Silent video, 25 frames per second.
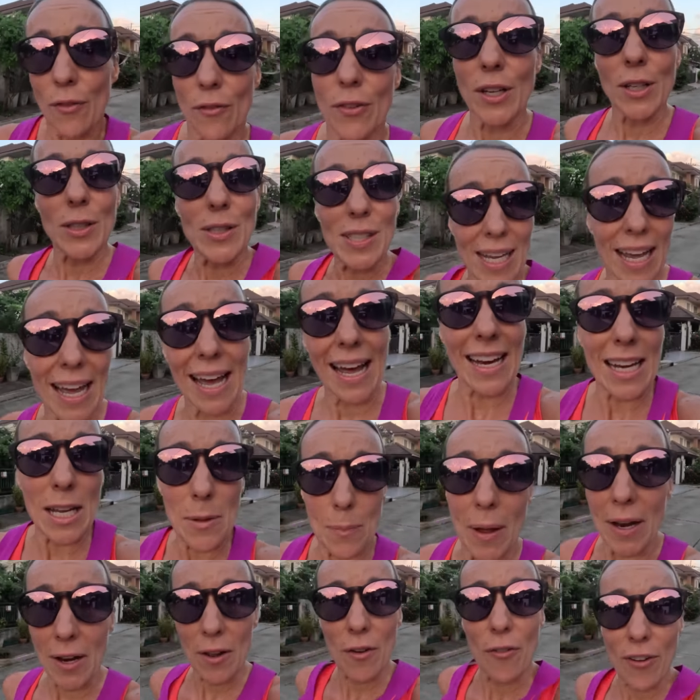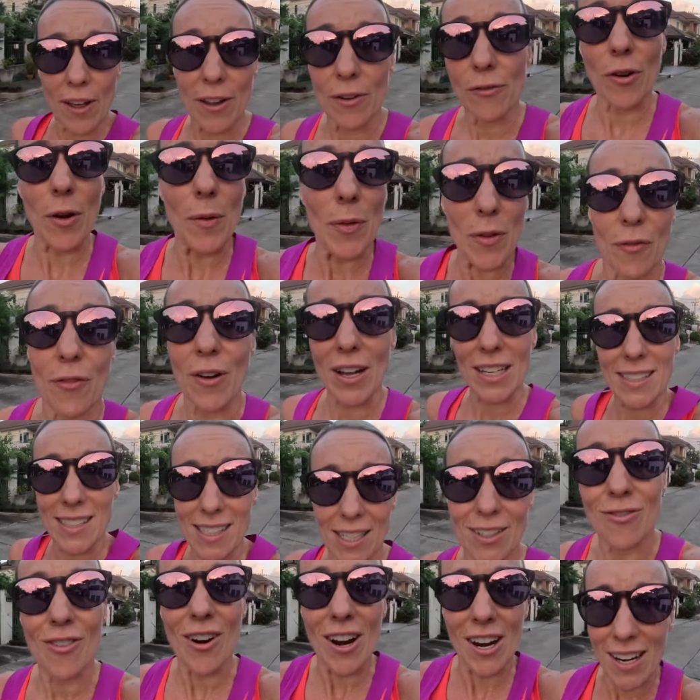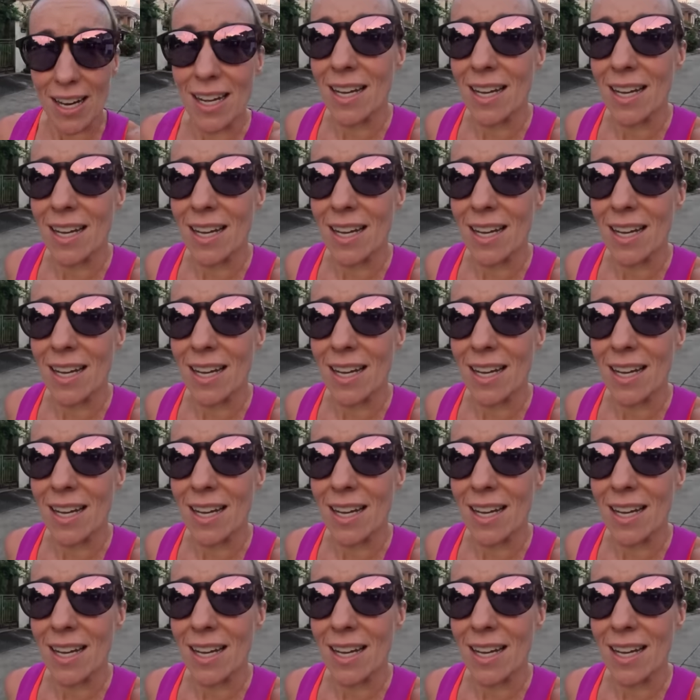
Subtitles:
for you to get any benefit from the fasted run.